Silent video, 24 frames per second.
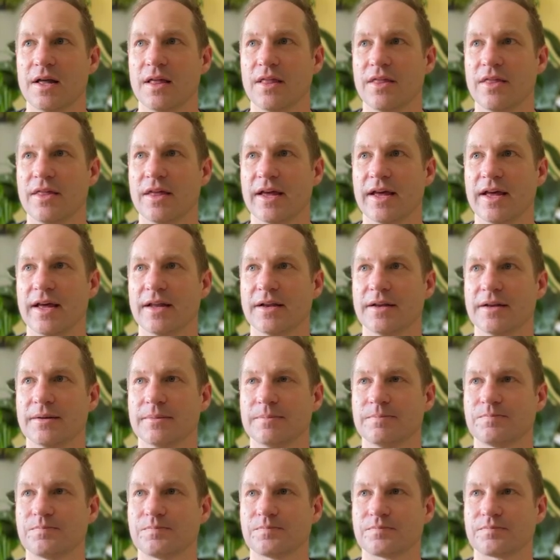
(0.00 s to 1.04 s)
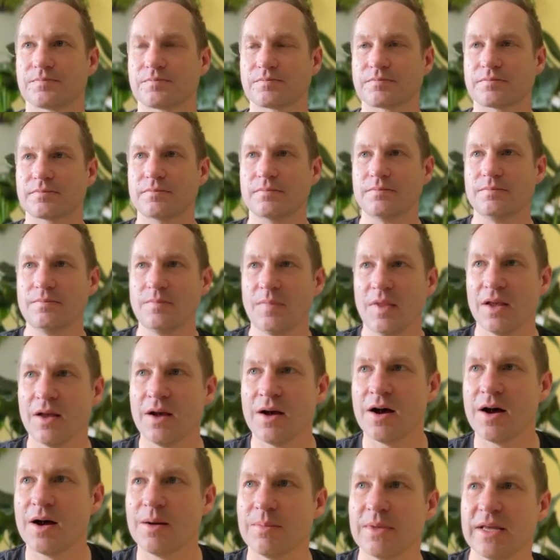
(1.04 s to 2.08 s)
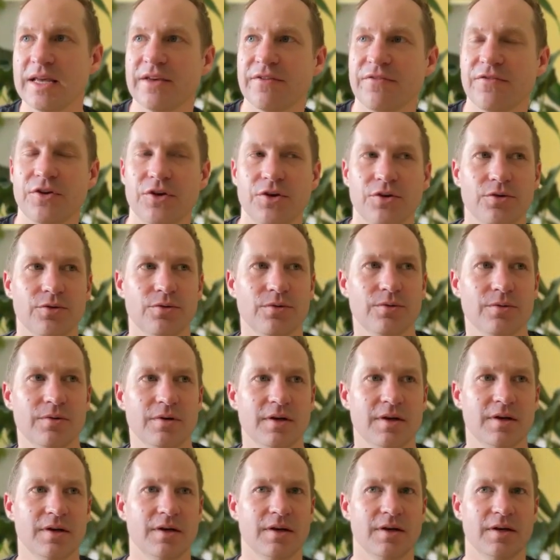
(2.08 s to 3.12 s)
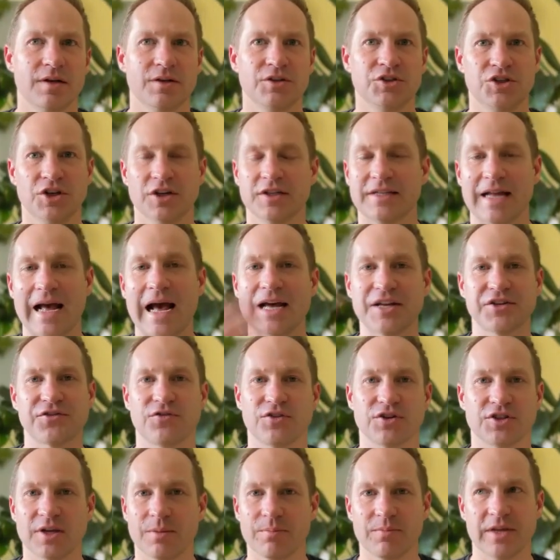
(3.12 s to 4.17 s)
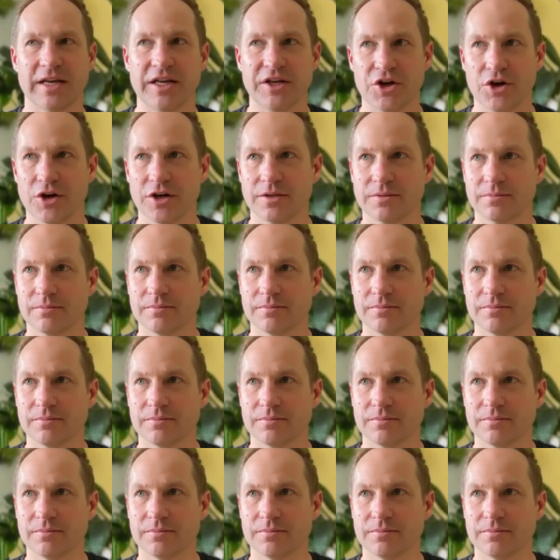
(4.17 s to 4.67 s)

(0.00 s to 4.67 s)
than if you just ask for something good.